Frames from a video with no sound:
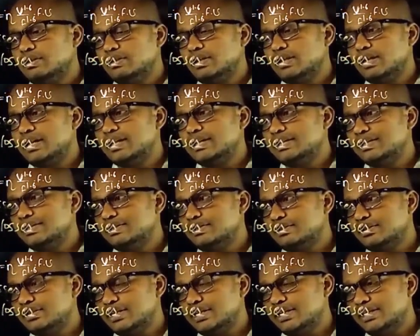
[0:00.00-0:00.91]
and
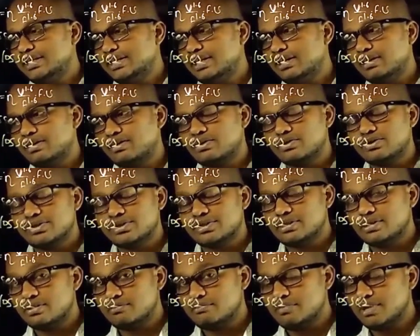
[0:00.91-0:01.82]
eddy current losses
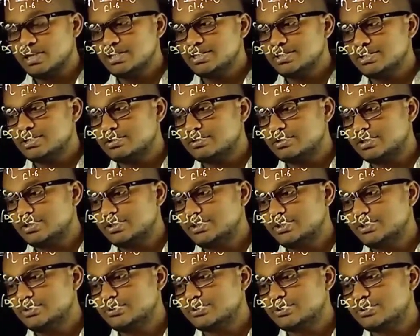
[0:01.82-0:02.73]
are much
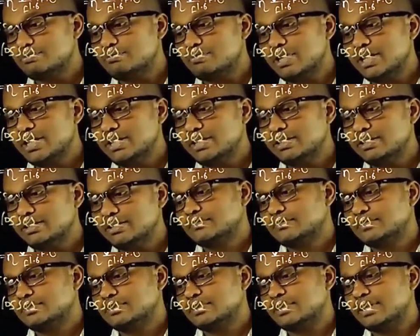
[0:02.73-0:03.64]
reduced by
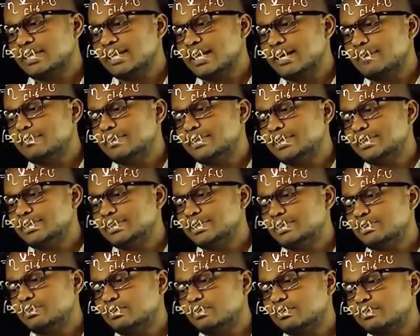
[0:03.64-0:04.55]
laminating the
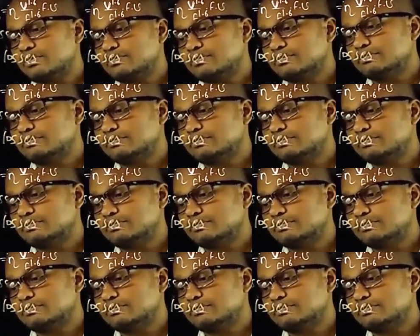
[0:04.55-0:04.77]
core.